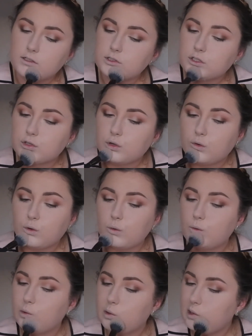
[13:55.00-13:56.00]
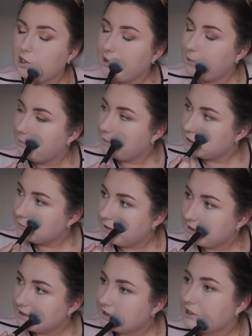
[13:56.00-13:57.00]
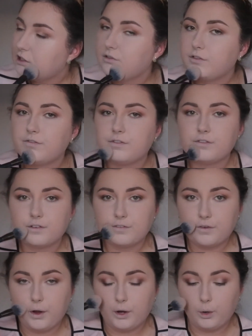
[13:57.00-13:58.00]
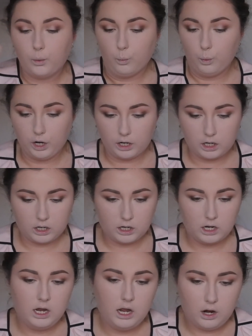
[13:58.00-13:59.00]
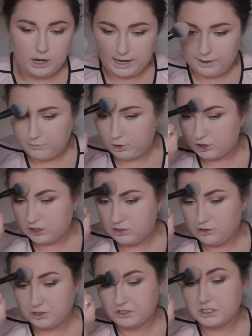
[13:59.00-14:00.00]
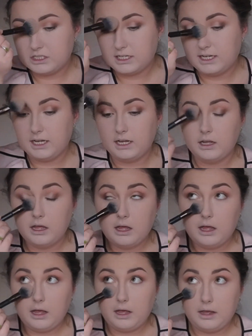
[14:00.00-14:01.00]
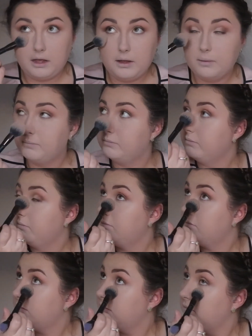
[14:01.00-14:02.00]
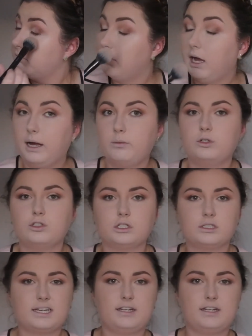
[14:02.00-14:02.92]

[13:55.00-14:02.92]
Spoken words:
So especially kind of for work or just during the day, I will just